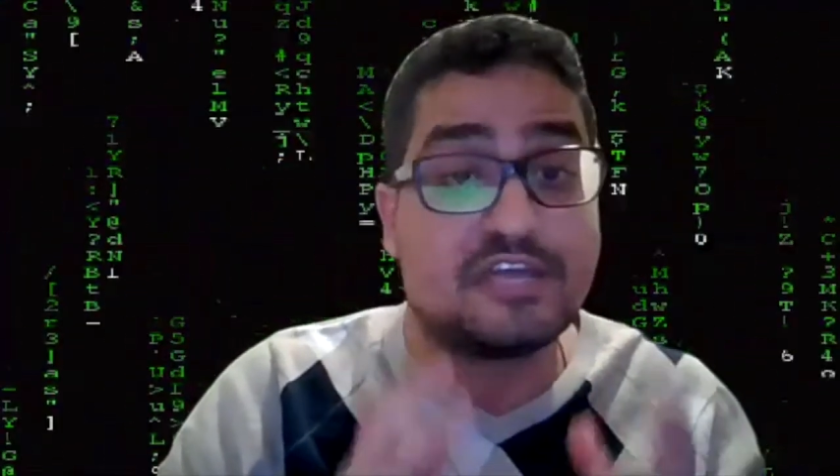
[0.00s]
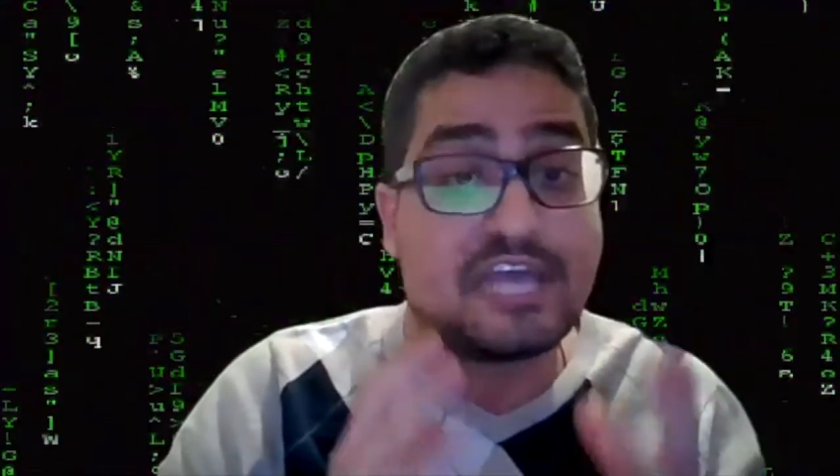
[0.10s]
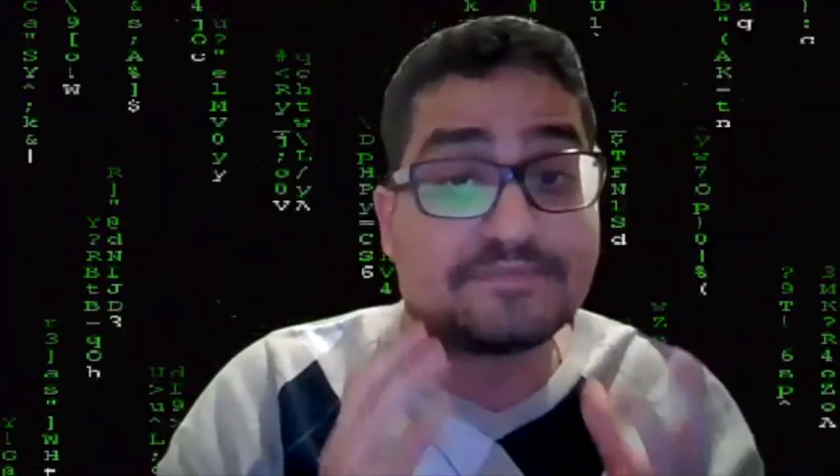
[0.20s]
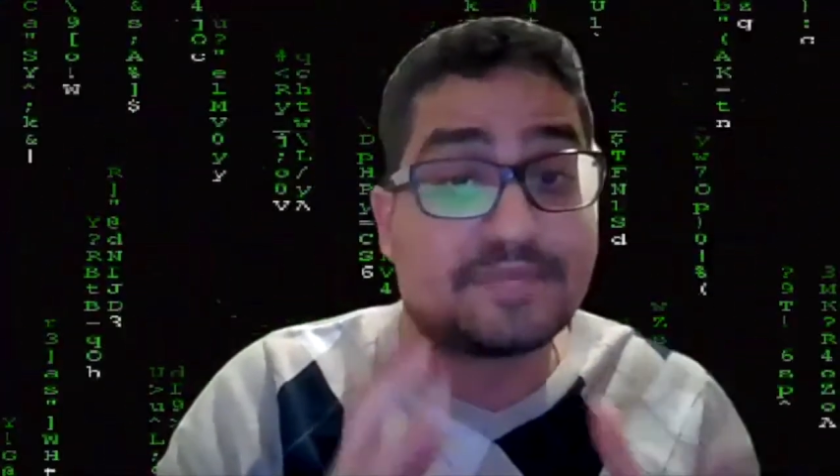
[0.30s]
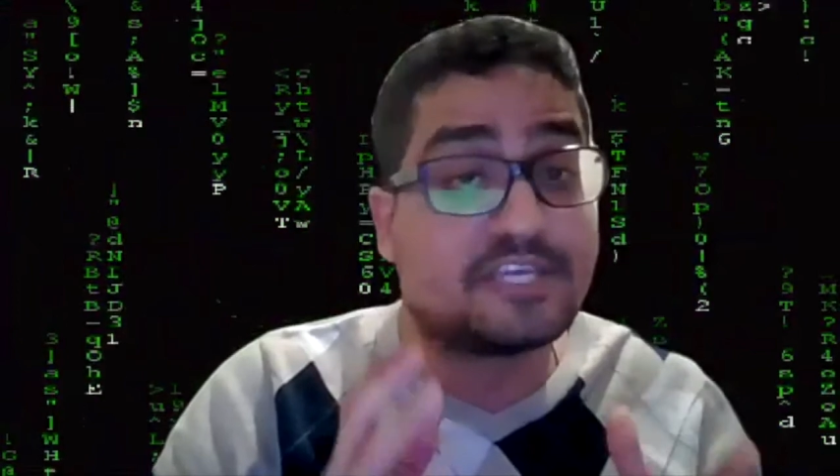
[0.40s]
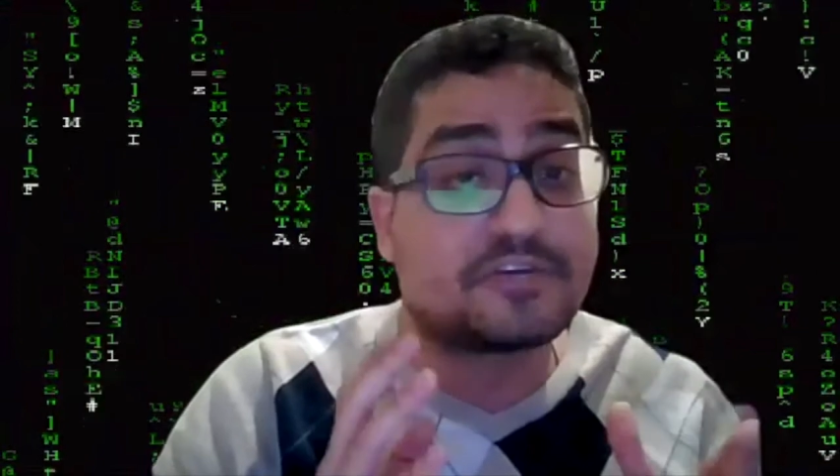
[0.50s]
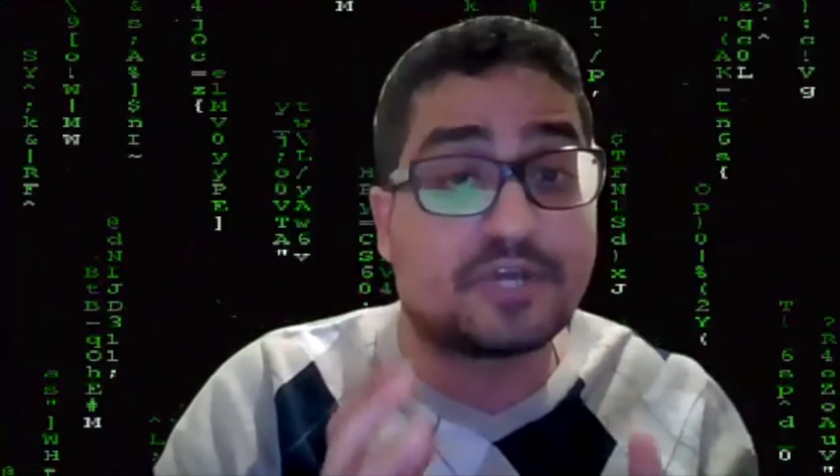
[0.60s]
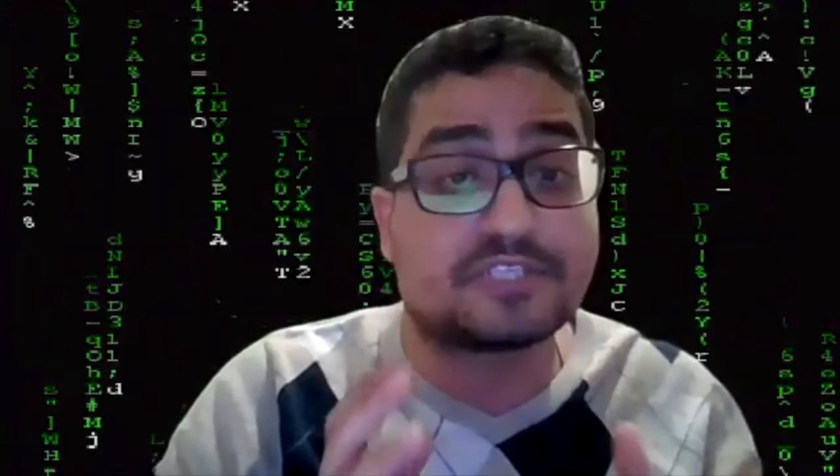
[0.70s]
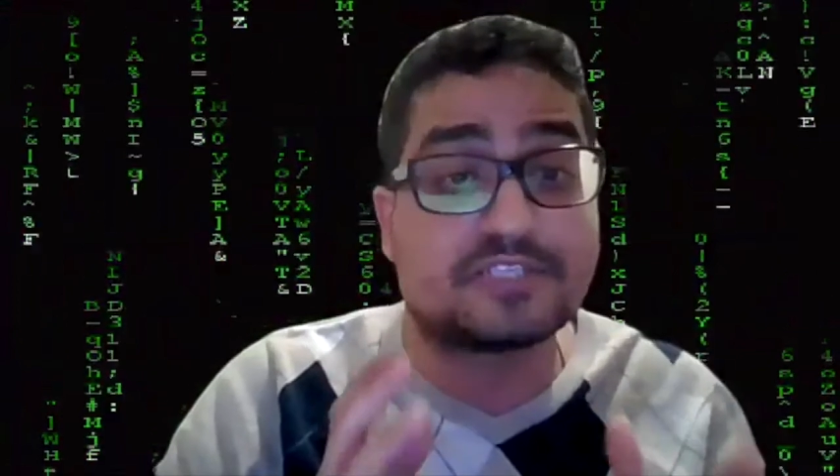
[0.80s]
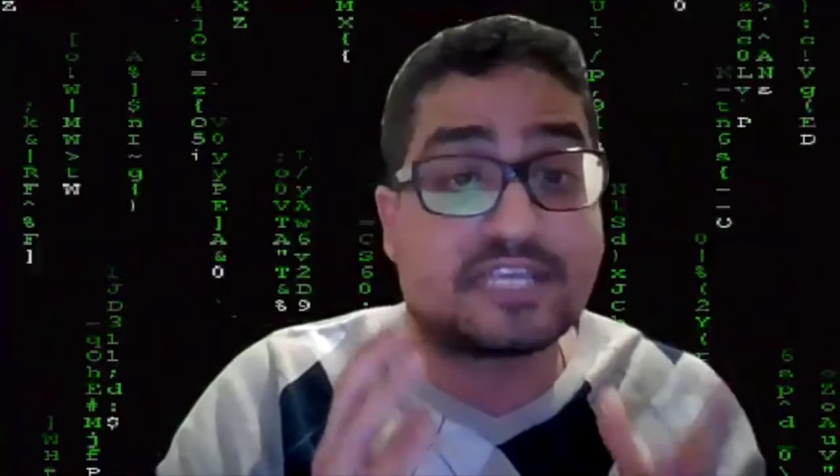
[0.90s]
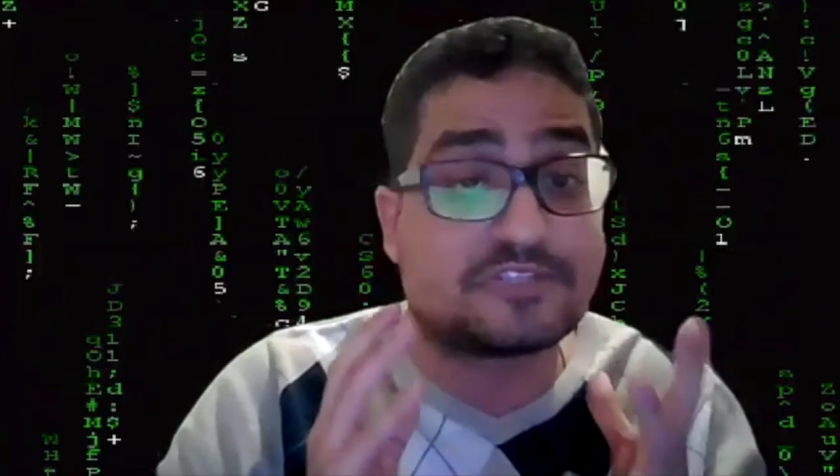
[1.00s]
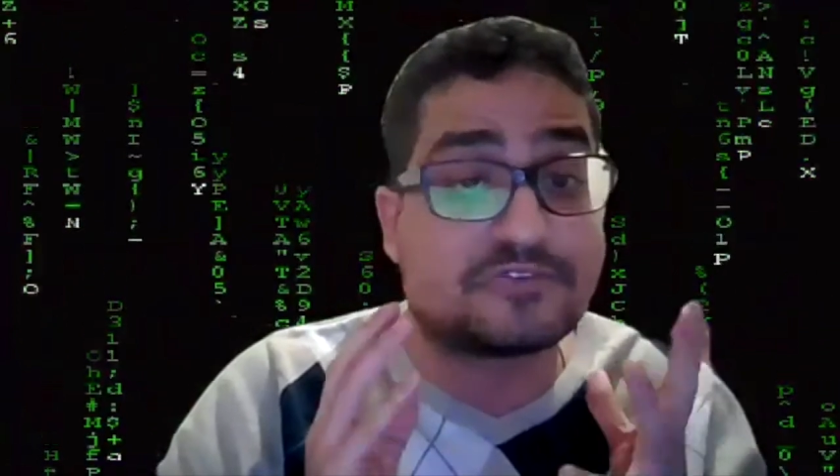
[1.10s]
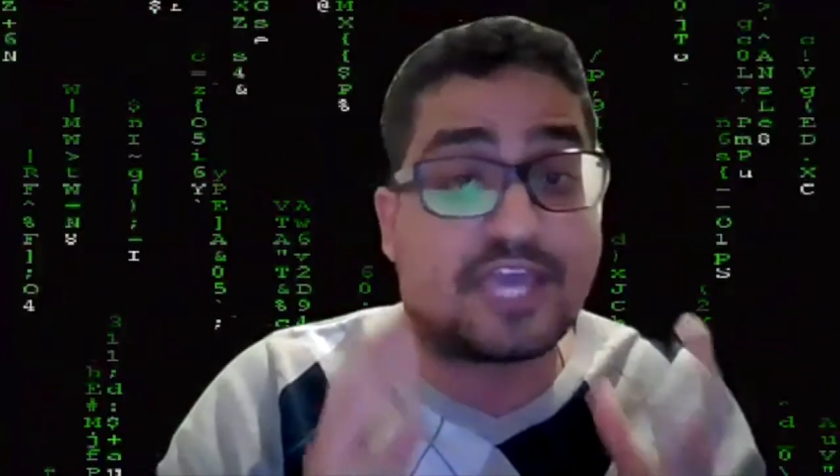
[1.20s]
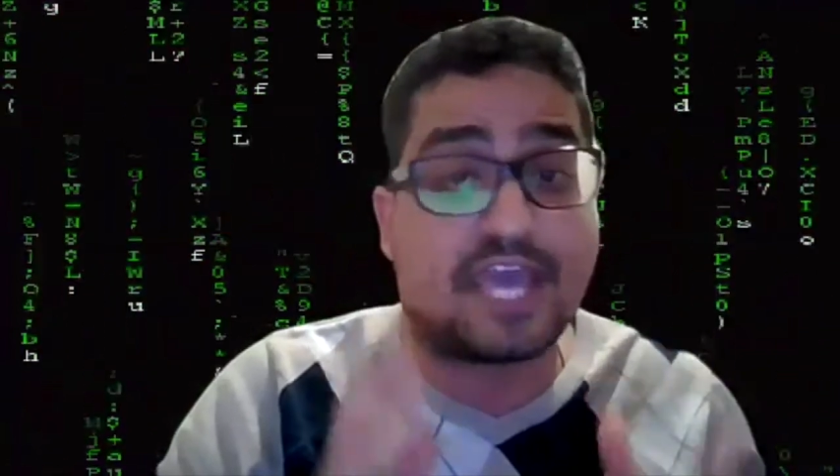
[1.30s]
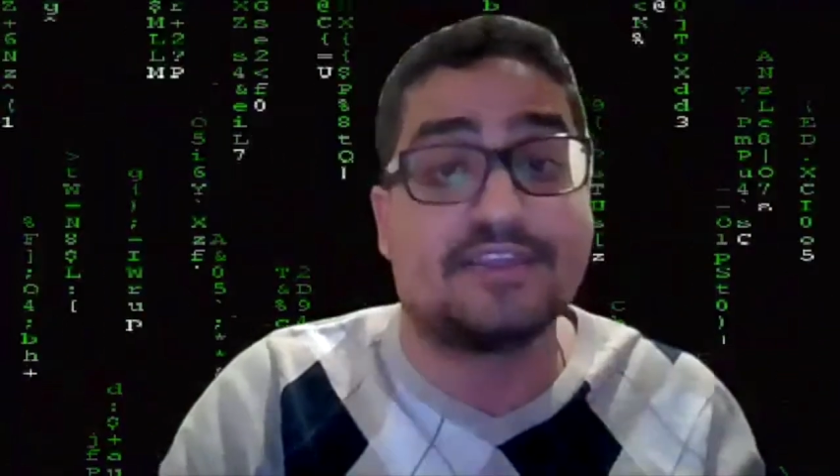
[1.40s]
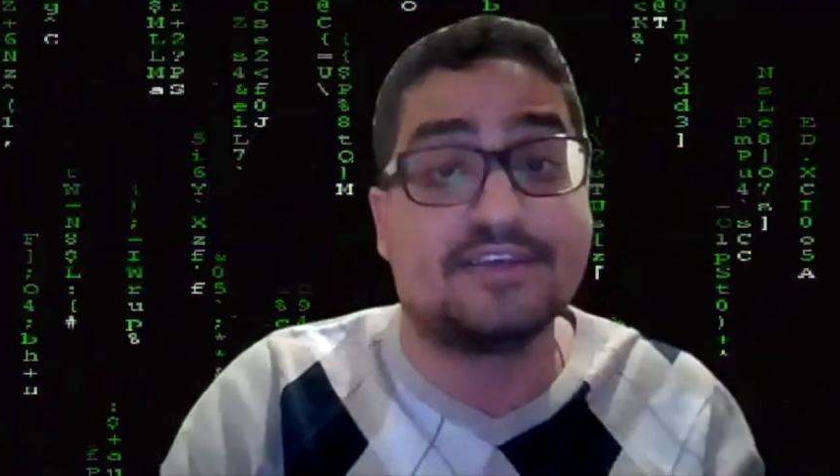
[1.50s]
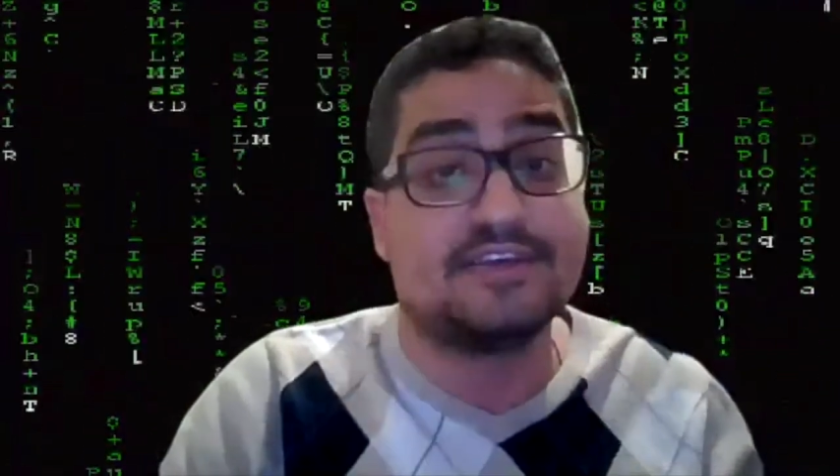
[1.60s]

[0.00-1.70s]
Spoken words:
as many questions as you can.